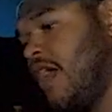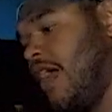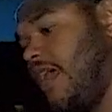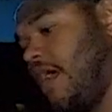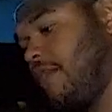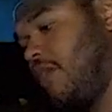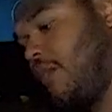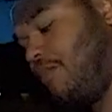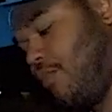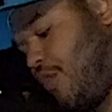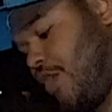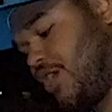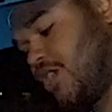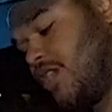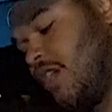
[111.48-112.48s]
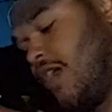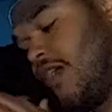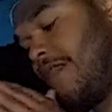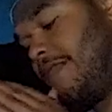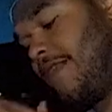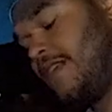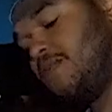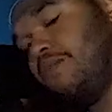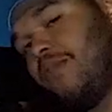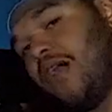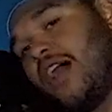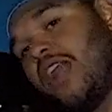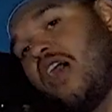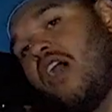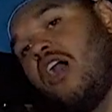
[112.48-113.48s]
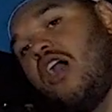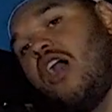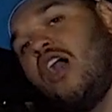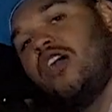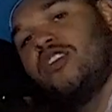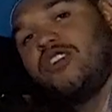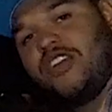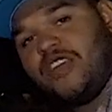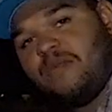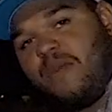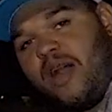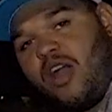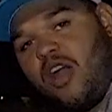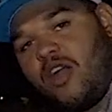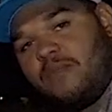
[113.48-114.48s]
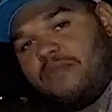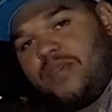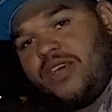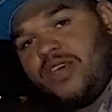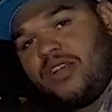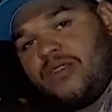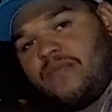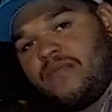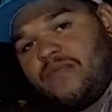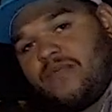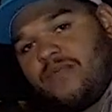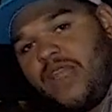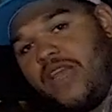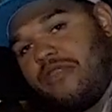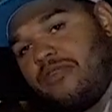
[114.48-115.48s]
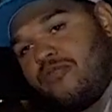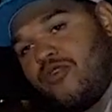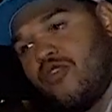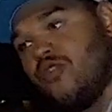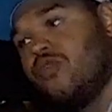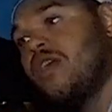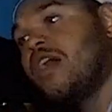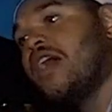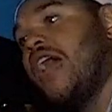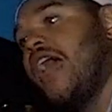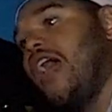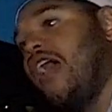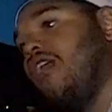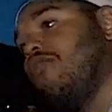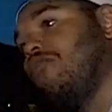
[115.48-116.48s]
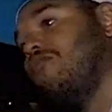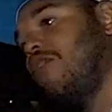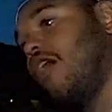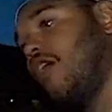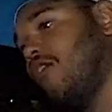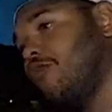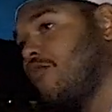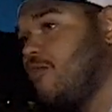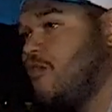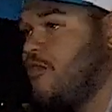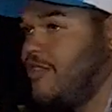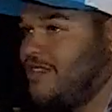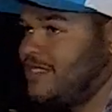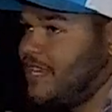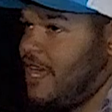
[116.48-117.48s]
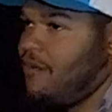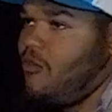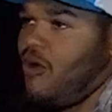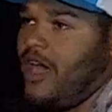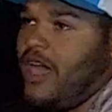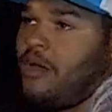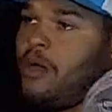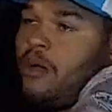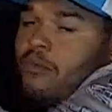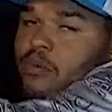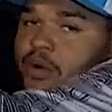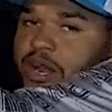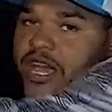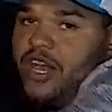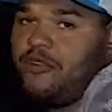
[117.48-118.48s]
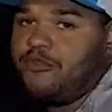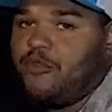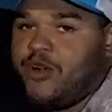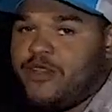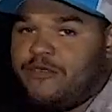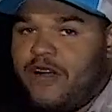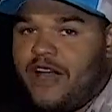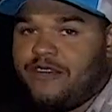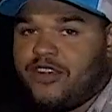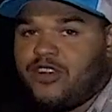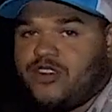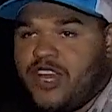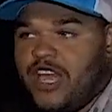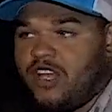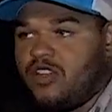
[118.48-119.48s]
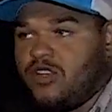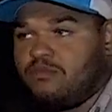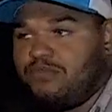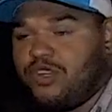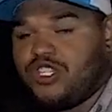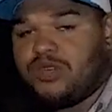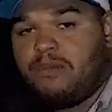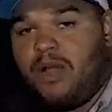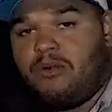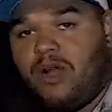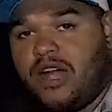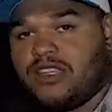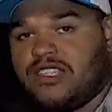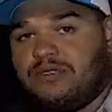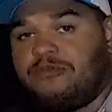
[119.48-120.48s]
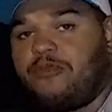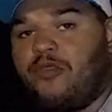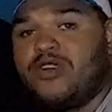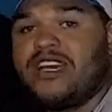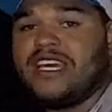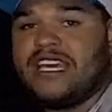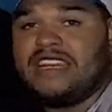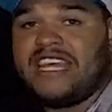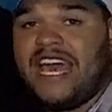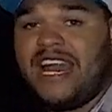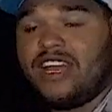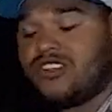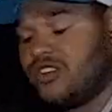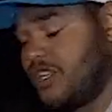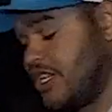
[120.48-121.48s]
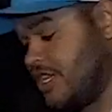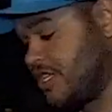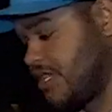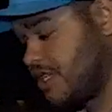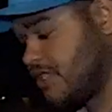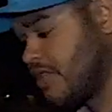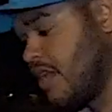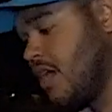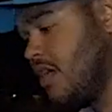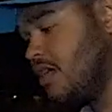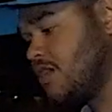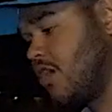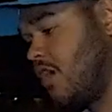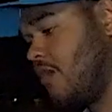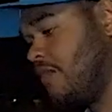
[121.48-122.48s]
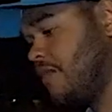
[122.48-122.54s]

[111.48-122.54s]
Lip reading: and I'm going to push this butt underneath my armpit and through, and follow through the same way, pointing at a 45-degree angle and pushing my rod tip forward to get that extra distance. So